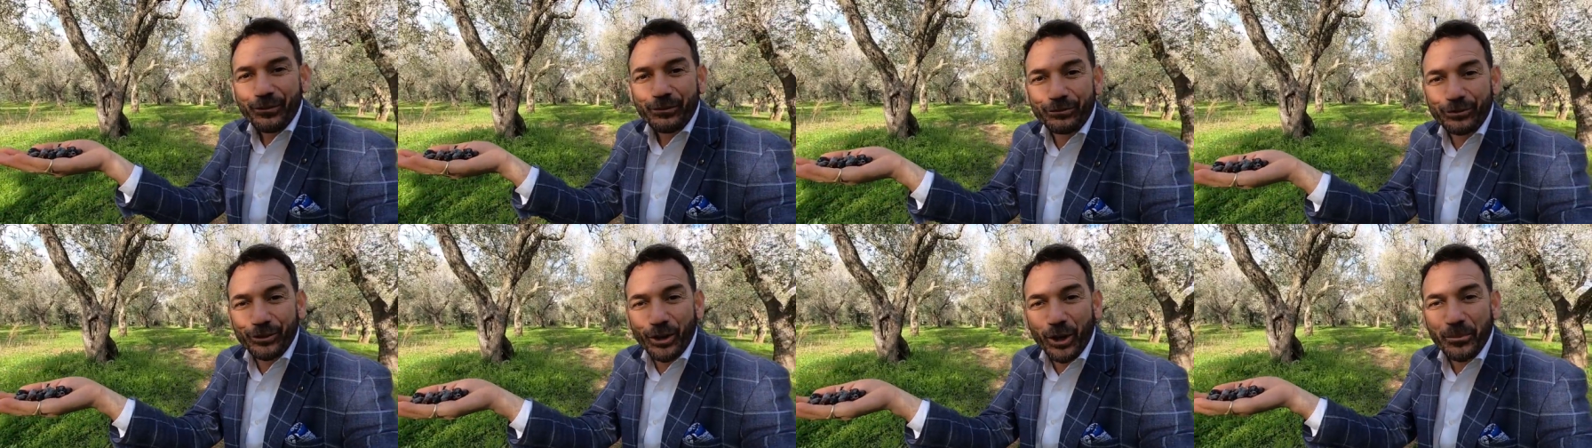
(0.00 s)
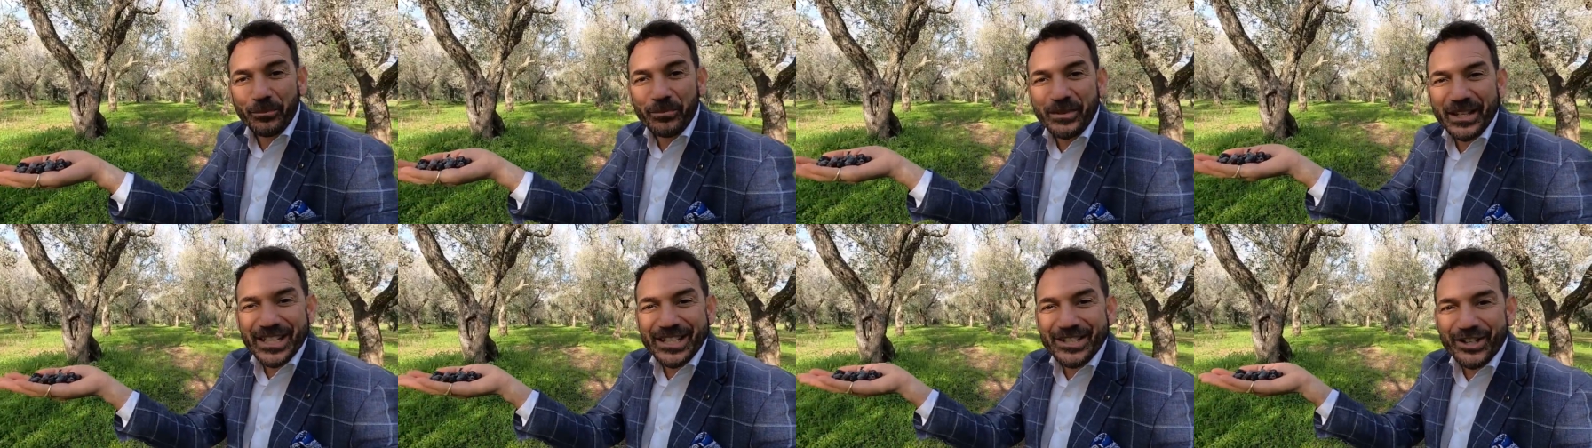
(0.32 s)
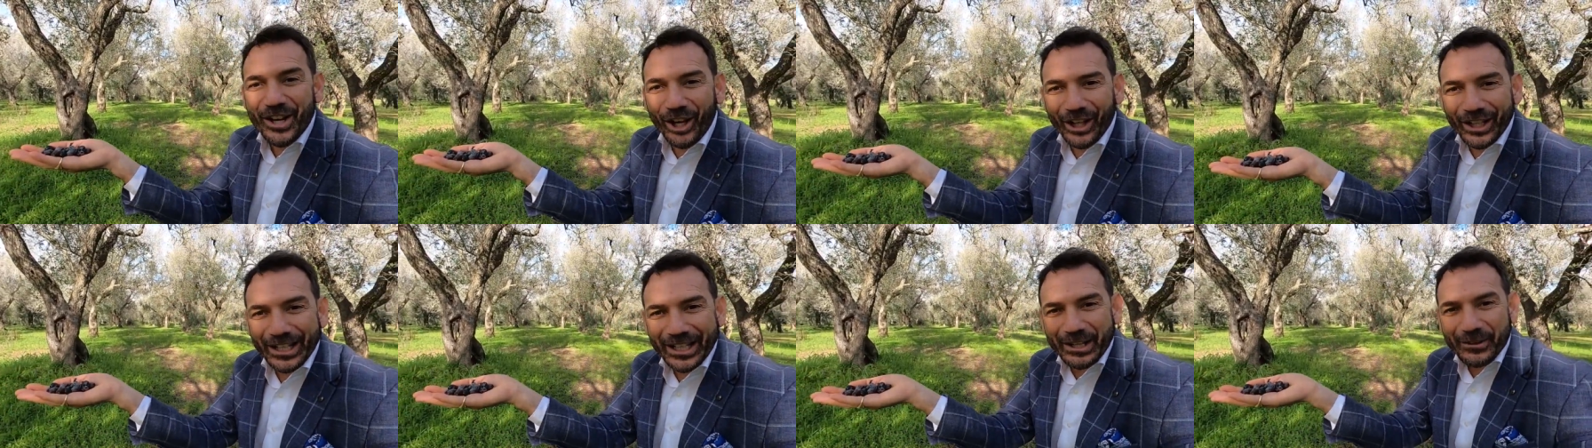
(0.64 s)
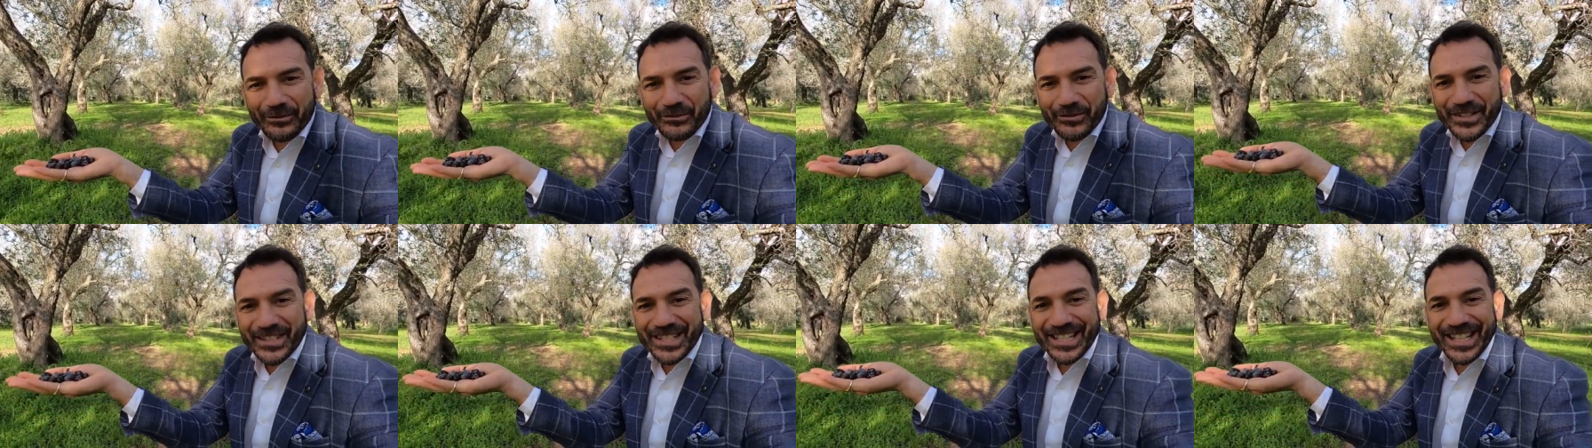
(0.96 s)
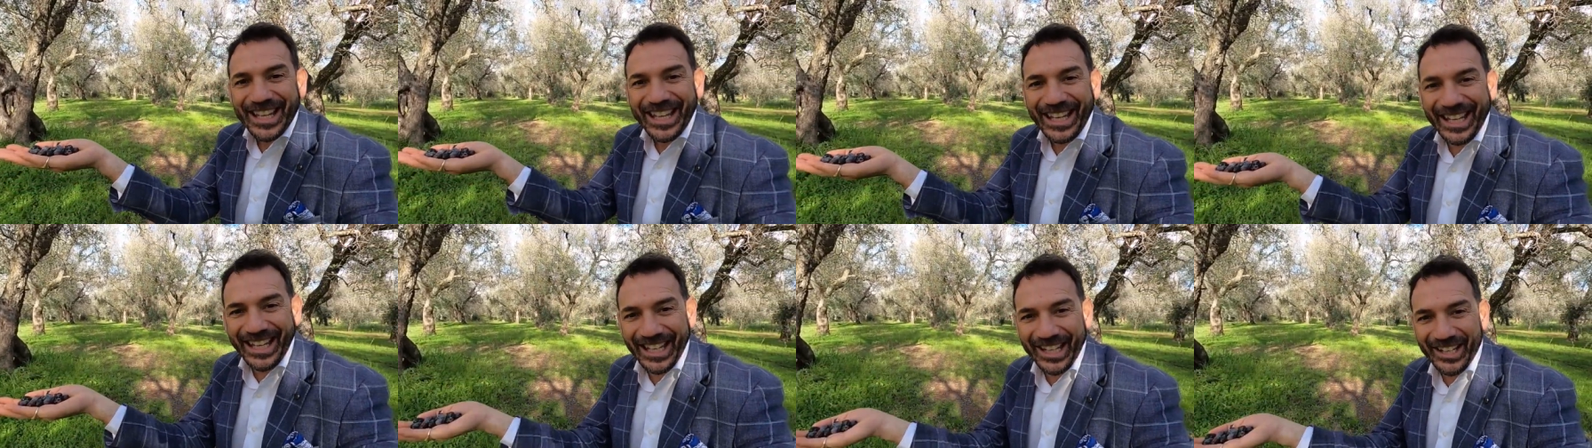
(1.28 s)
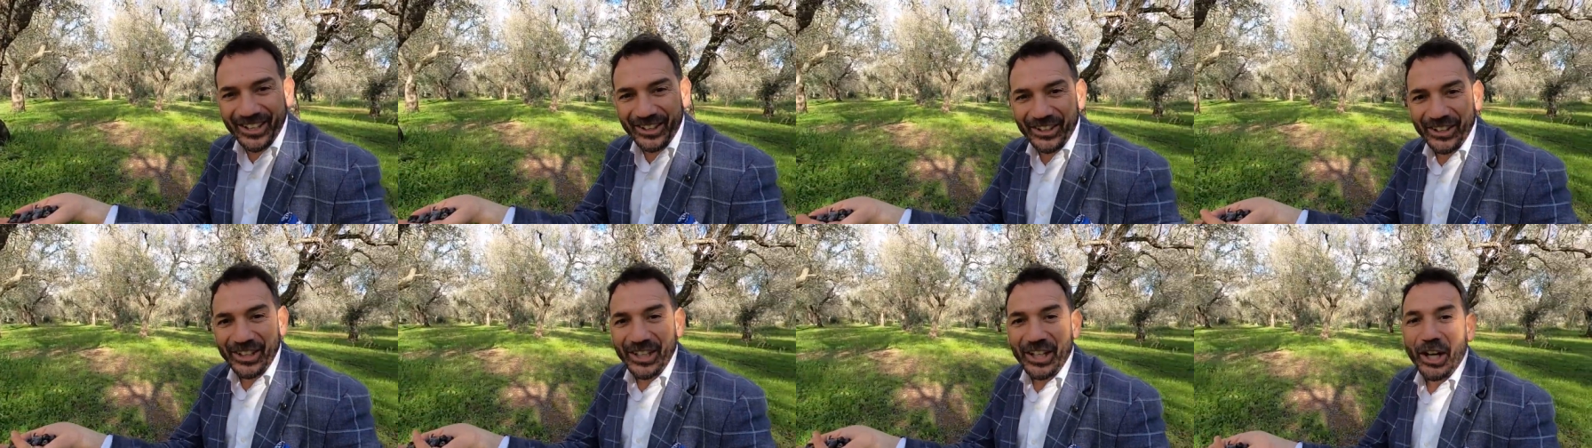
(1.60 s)
from these olives
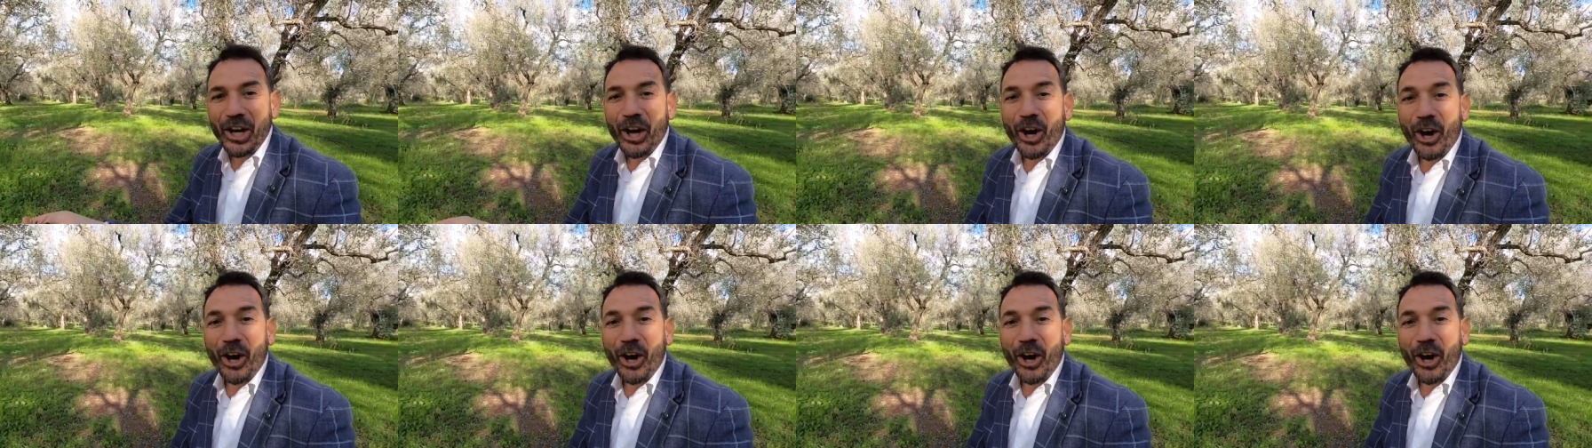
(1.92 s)
here.